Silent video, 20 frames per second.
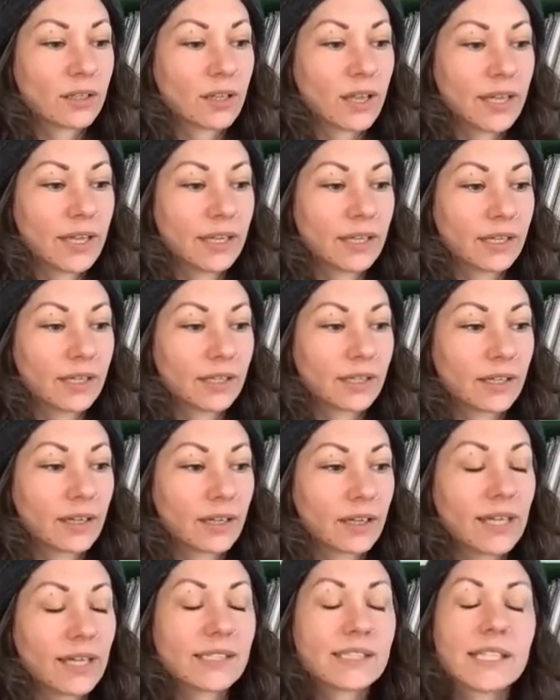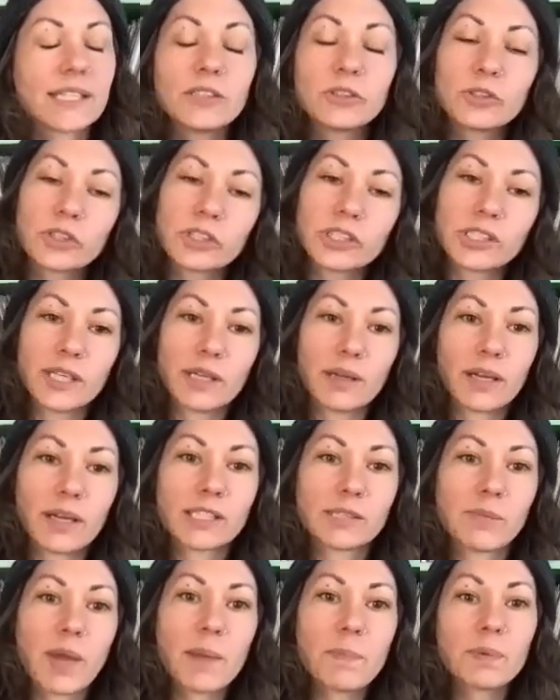like it's interesting
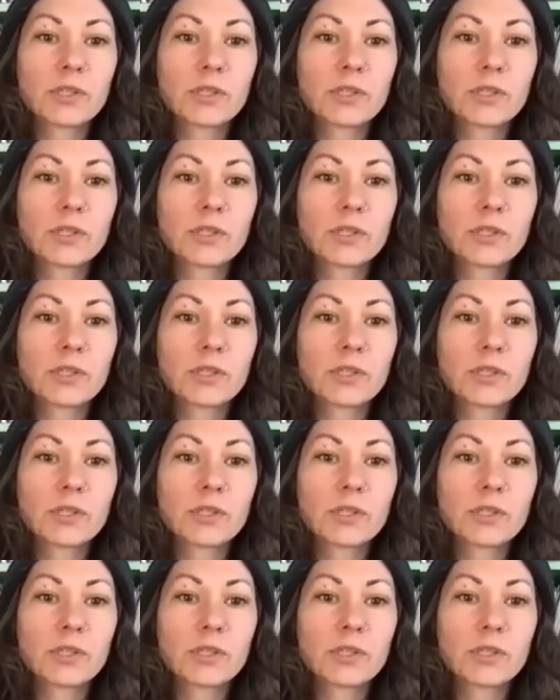because my